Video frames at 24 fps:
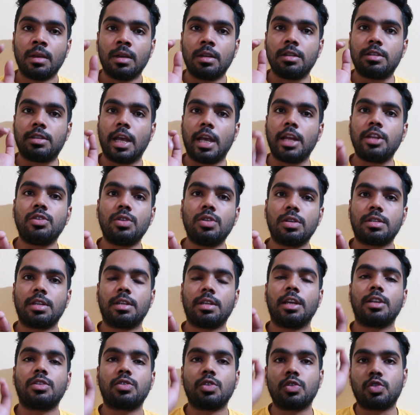change your
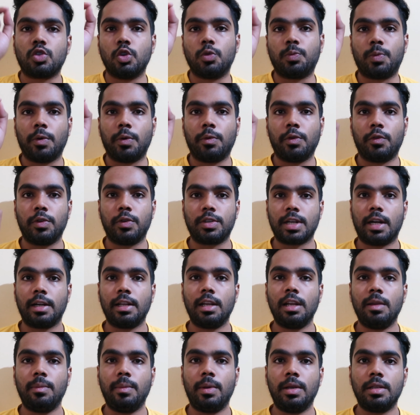settings to super view, which
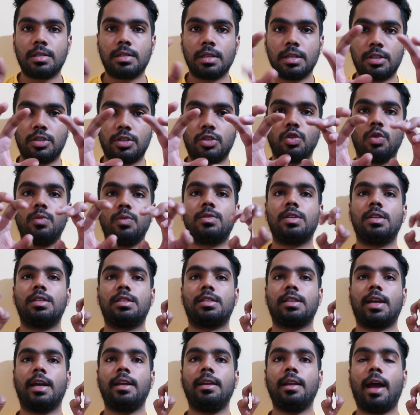ideally means it zooms
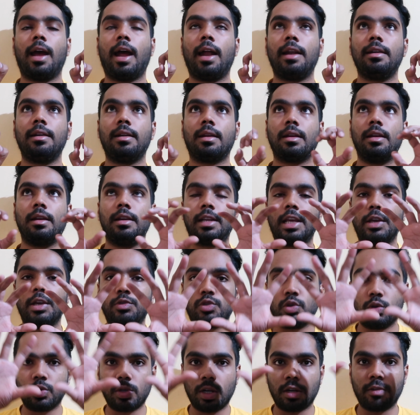inside and it gives
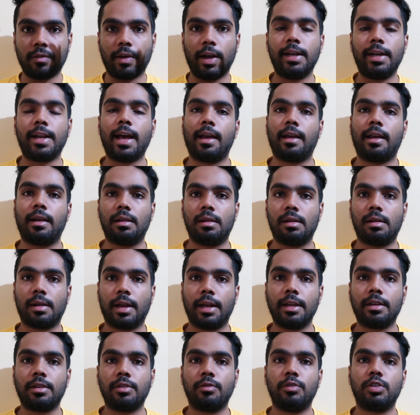you that wide angle,
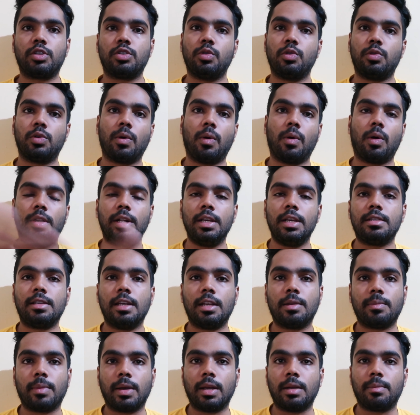right, which you would have already
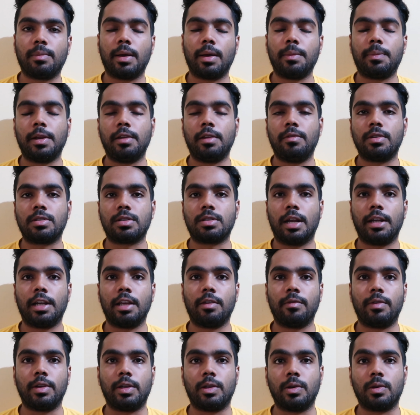seen in my previous
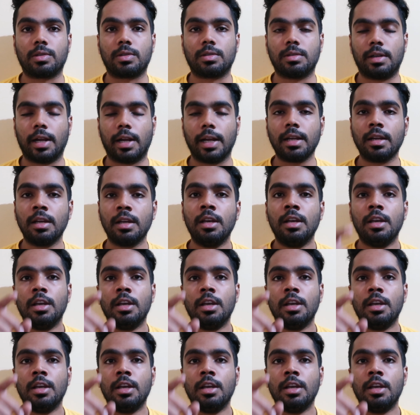riding videos, right?